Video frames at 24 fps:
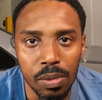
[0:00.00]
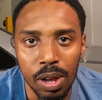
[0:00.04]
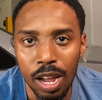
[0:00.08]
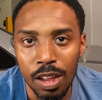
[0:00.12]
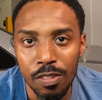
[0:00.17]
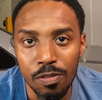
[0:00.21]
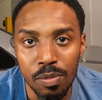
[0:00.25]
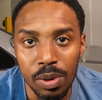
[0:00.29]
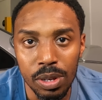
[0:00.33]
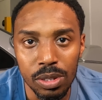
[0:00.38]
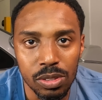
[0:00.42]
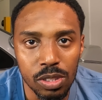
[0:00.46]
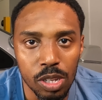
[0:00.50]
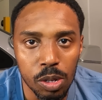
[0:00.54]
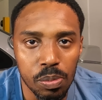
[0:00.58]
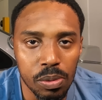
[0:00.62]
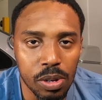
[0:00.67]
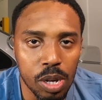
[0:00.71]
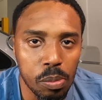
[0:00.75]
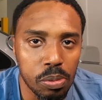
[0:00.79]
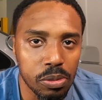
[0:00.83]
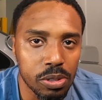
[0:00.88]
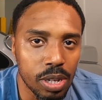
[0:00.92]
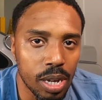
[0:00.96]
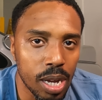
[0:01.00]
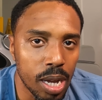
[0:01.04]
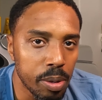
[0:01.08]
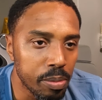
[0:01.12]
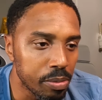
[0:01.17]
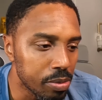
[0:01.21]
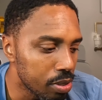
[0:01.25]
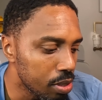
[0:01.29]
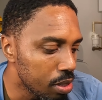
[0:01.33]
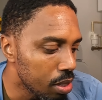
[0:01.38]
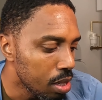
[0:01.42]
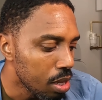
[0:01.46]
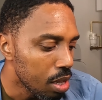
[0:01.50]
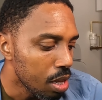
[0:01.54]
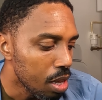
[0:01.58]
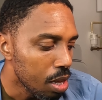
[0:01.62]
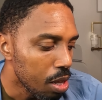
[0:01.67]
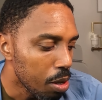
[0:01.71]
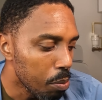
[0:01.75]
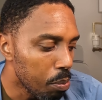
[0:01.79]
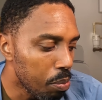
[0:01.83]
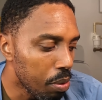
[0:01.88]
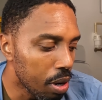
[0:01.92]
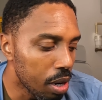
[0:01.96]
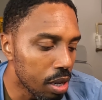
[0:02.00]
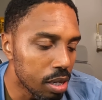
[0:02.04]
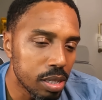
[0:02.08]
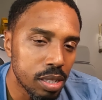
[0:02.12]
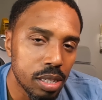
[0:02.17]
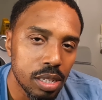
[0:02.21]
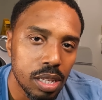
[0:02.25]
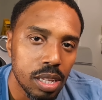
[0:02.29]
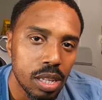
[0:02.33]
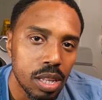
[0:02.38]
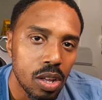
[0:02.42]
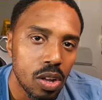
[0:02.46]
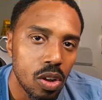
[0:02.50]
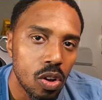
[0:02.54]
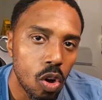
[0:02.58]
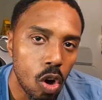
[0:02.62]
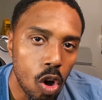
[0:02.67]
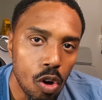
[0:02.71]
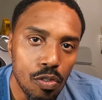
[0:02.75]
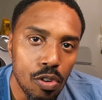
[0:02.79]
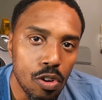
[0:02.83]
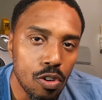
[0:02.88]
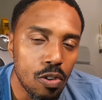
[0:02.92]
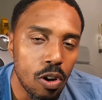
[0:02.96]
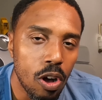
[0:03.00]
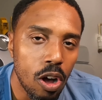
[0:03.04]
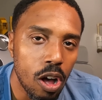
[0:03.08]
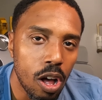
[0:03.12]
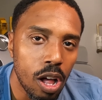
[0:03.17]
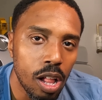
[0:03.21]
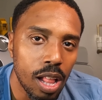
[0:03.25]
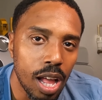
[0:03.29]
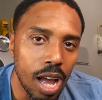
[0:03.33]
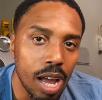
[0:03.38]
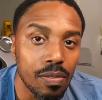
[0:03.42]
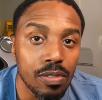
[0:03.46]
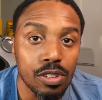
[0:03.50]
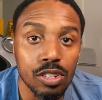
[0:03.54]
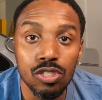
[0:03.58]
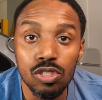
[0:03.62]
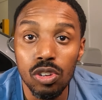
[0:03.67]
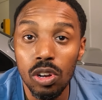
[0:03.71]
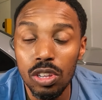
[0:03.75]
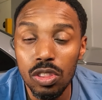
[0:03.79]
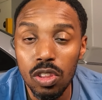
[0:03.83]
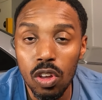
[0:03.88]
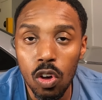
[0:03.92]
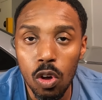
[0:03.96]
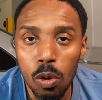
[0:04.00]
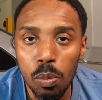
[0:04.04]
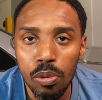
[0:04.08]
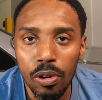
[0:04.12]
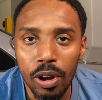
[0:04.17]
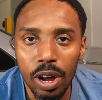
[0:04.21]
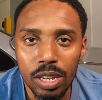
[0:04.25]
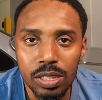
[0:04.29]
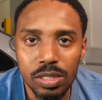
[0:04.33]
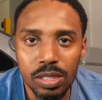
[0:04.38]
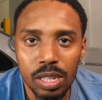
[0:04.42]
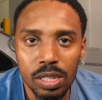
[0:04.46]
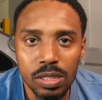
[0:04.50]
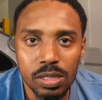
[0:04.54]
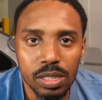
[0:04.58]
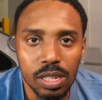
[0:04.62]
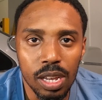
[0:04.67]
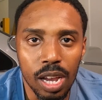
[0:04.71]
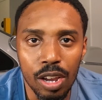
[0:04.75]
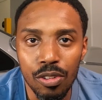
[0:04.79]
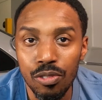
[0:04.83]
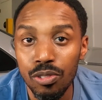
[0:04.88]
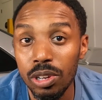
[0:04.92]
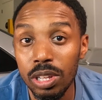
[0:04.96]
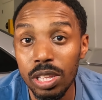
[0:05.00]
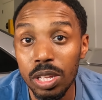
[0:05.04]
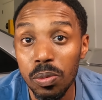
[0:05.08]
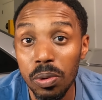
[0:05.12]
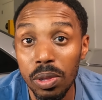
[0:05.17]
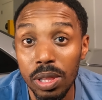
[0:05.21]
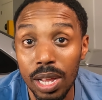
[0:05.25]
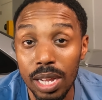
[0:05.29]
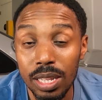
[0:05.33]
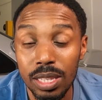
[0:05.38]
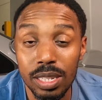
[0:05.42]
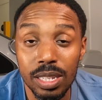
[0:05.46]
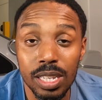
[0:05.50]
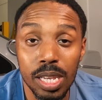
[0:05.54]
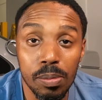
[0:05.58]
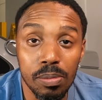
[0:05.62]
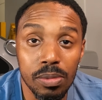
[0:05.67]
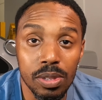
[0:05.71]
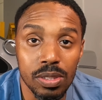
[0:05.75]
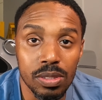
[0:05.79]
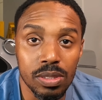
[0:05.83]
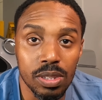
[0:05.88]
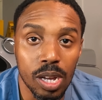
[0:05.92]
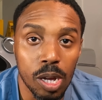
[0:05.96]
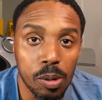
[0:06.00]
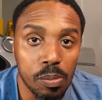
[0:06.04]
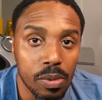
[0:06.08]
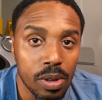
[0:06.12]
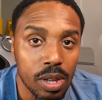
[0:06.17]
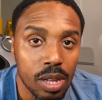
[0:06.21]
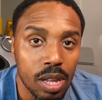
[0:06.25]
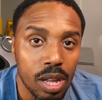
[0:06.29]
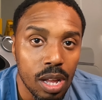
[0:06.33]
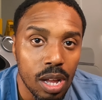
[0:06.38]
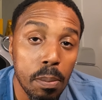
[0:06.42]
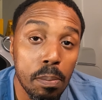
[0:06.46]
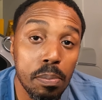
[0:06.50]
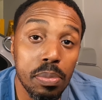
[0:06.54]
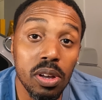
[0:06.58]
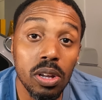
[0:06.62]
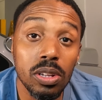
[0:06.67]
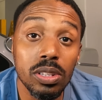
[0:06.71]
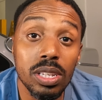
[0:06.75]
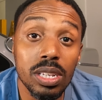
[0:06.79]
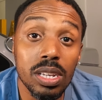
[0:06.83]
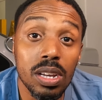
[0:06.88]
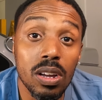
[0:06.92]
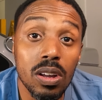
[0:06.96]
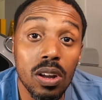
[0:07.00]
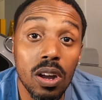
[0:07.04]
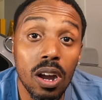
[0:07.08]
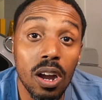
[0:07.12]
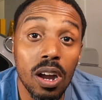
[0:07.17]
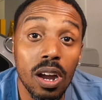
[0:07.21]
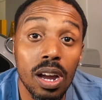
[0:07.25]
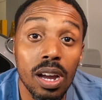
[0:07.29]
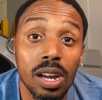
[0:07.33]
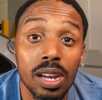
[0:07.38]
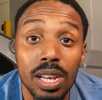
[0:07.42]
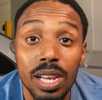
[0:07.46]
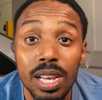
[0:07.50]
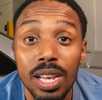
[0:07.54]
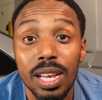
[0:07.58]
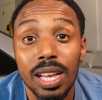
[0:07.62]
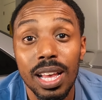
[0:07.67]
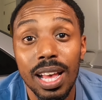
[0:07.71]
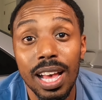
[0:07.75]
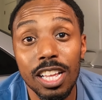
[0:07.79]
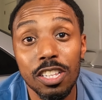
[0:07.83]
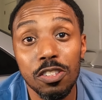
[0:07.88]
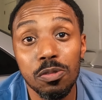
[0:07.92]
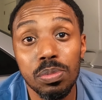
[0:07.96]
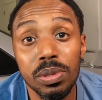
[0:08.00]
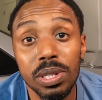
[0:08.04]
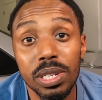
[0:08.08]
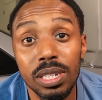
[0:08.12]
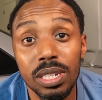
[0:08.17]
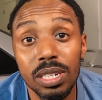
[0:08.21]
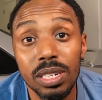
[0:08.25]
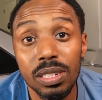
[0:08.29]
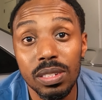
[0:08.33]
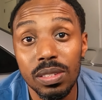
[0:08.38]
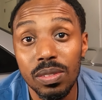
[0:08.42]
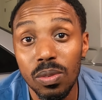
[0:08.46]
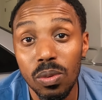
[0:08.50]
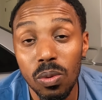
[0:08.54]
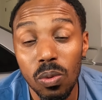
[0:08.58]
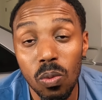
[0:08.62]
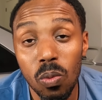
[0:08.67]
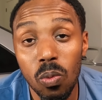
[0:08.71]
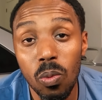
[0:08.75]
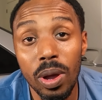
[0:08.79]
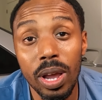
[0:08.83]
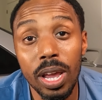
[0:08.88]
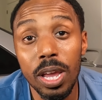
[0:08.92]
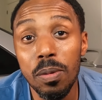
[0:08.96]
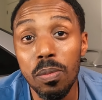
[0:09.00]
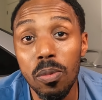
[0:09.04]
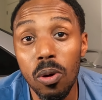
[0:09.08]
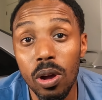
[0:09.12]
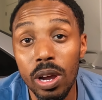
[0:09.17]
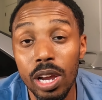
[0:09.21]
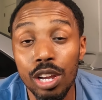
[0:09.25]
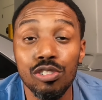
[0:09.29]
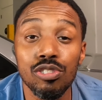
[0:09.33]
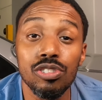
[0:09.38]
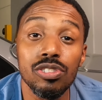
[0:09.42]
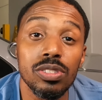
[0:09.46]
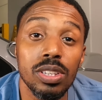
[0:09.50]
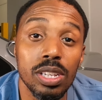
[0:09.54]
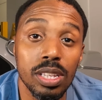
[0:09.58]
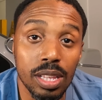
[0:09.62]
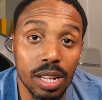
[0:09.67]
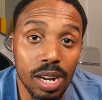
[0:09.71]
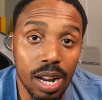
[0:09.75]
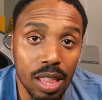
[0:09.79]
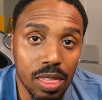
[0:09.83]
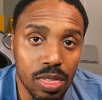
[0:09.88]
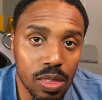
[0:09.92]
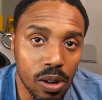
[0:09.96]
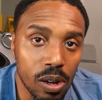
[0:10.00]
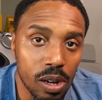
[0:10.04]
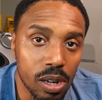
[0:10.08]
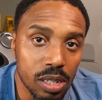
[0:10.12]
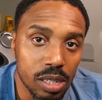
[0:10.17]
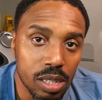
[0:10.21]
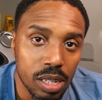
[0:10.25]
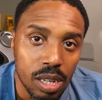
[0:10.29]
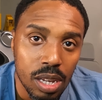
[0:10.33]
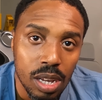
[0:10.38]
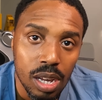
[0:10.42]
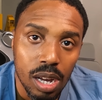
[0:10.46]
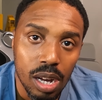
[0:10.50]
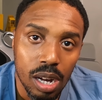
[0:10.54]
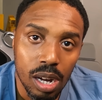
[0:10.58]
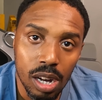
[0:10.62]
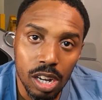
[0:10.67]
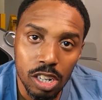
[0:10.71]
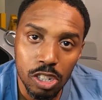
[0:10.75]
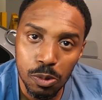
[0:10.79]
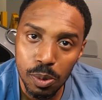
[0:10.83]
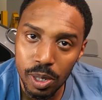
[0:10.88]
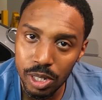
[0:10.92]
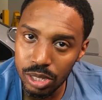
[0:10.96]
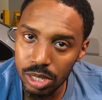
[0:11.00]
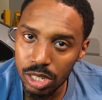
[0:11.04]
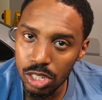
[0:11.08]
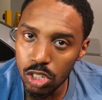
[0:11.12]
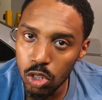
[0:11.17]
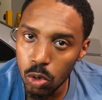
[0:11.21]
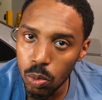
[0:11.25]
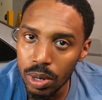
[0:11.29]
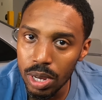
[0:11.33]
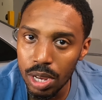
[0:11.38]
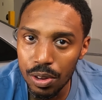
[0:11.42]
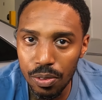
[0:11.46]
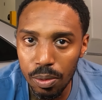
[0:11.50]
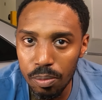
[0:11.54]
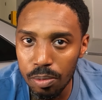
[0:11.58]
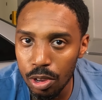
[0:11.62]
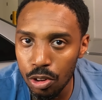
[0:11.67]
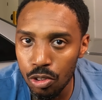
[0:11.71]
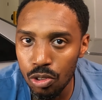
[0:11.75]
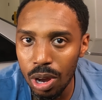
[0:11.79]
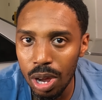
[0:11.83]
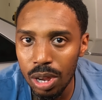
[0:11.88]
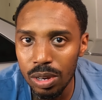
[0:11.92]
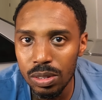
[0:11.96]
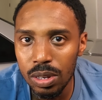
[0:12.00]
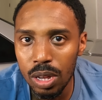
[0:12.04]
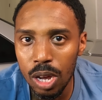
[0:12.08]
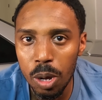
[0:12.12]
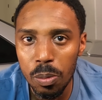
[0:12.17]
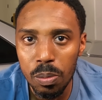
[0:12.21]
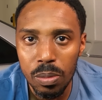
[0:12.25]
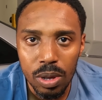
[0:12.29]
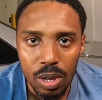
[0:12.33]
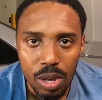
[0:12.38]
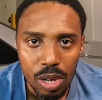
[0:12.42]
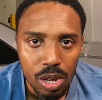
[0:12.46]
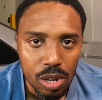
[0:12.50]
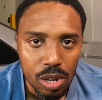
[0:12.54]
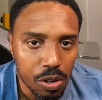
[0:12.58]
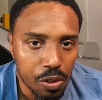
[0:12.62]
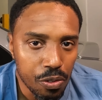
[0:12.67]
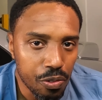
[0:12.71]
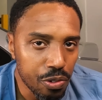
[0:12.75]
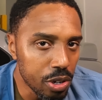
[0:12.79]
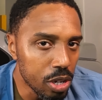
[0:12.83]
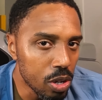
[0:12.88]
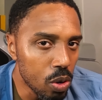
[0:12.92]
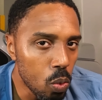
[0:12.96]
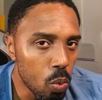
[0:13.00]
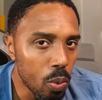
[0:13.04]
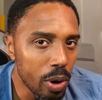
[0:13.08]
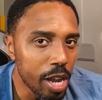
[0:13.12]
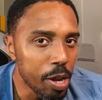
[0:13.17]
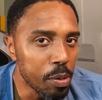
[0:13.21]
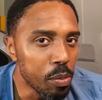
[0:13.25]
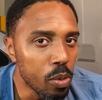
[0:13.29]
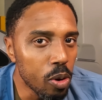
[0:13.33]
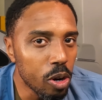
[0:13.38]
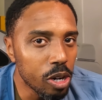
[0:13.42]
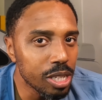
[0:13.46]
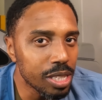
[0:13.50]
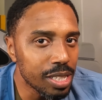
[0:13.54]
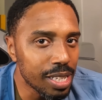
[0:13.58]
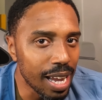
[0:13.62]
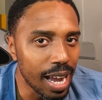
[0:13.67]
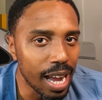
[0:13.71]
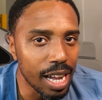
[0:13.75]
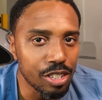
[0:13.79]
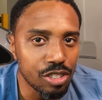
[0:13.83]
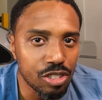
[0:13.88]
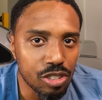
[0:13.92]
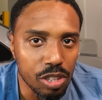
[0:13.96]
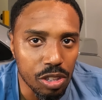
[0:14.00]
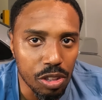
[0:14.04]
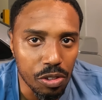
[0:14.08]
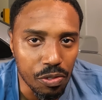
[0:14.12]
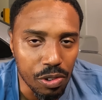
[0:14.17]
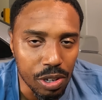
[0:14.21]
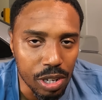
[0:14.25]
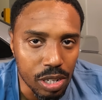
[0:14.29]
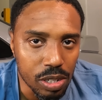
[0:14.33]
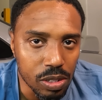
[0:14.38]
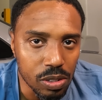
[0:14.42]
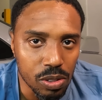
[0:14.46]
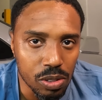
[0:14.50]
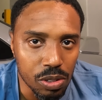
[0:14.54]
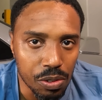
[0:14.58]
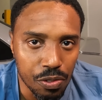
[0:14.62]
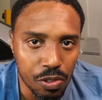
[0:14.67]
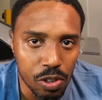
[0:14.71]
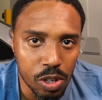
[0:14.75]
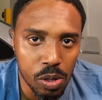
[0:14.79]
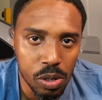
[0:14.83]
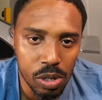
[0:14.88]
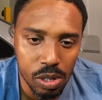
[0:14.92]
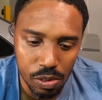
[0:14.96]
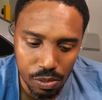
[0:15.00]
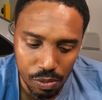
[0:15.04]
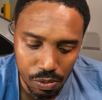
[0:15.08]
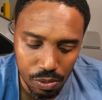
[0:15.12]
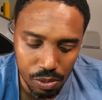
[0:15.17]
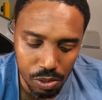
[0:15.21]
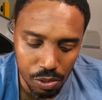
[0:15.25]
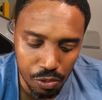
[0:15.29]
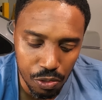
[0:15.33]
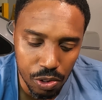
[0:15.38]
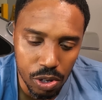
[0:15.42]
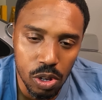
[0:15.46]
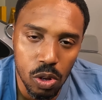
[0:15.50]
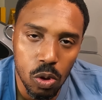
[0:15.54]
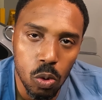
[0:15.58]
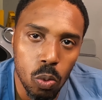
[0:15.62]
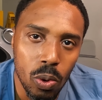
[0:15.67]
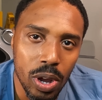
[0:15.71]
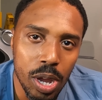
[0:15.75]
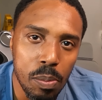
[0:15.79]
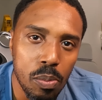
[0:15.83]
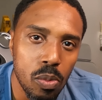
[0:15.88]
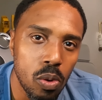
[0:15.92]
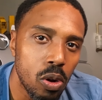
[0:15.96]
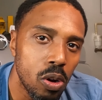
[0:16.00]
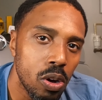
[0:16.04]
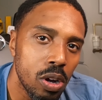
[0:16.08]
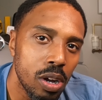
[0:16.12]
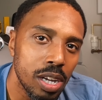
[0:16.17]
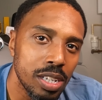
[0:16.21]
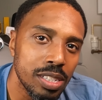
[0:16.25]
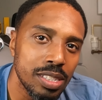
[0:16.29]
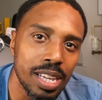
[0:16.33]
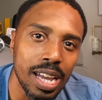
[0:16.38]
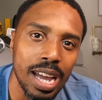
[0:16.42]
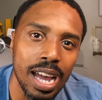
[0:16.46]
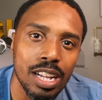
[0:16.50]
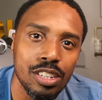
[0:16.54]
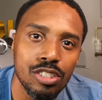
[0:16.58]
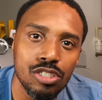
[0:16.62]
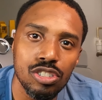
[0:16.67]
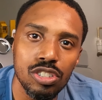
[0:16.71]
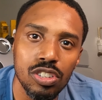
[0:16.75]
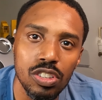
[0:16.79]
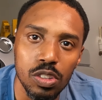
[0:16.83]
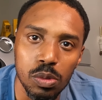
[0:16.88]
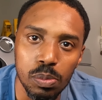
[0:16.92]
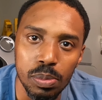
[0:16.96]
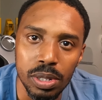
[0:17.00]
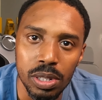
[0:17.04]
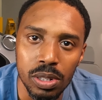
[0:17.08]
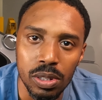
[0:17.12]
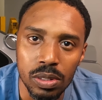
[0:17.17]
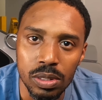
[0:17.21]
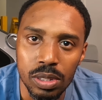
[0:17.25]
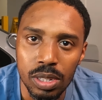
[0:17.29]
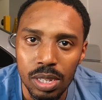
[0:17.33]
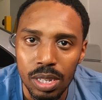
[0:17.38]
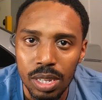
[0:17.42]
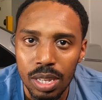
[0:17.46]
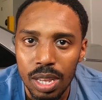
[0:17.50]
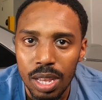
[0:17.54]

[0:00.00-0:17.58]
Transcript: I've messed up a couple times. But overall, I've enjoyed the whole process. I really would like to keep this up. Building a car has been way more interesting than I thought, especially doing it from the ground up. You feel way more attached to the vehicle. You feel way more attached to the build.